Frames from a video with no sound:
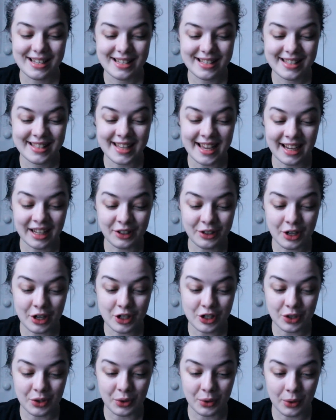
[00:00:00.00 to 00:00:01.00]

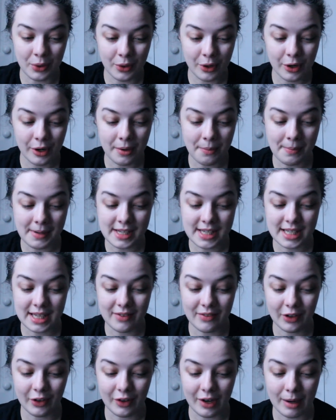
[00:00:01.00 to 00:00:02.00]
Psychological Horror by
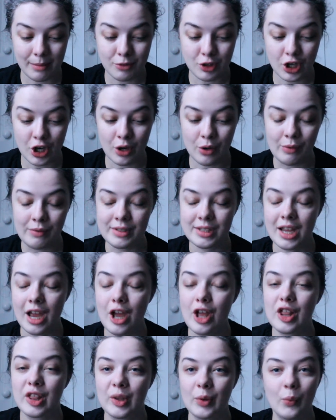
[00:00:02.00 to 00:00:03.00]
Stephen Graham Jones,
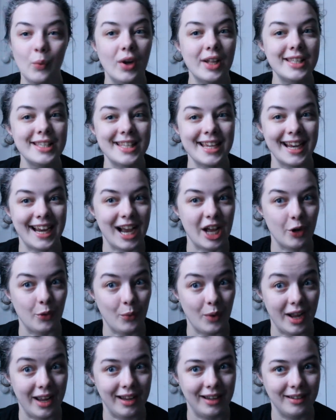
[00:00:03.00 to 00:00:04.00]
The Ones That Got
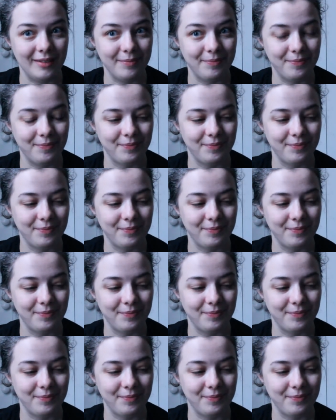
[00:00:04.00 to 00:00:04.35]
Away.